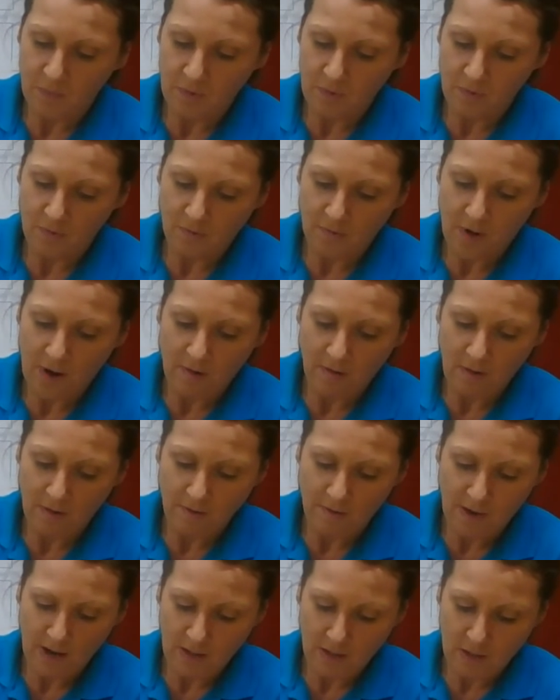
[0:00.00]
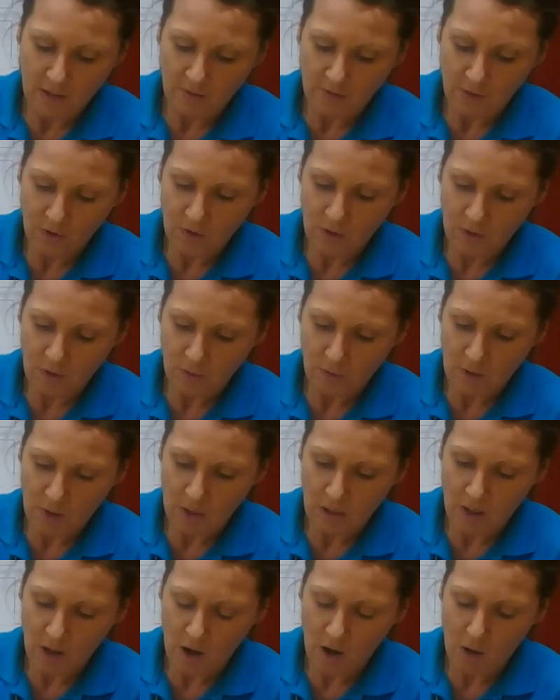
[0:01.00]
It's very effective. You can see all the
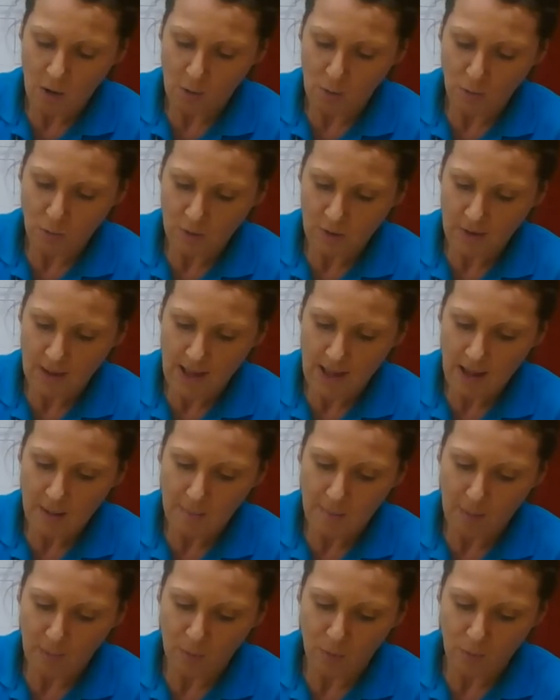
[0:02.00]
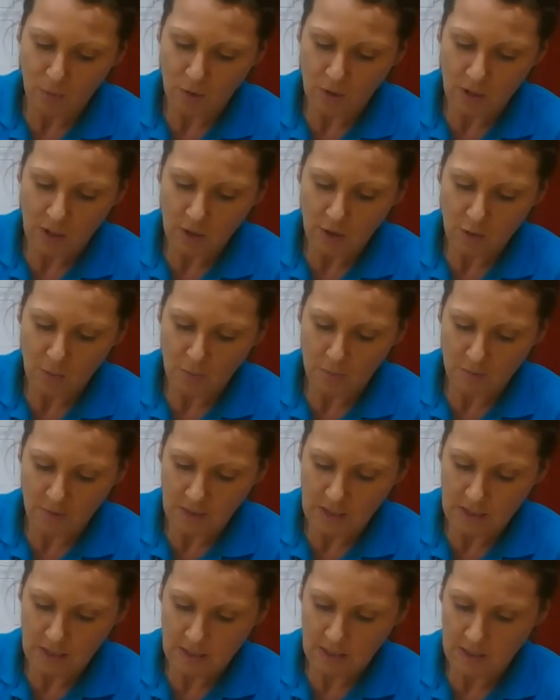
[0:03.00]
little holes and air bubbles as you
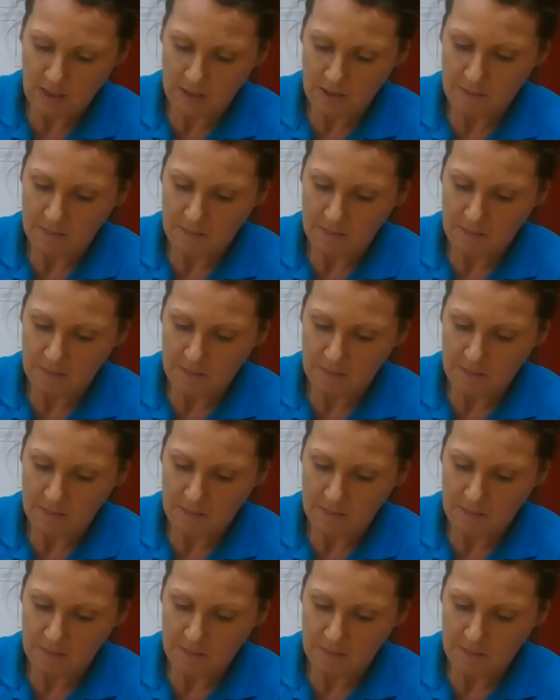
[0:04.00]
print.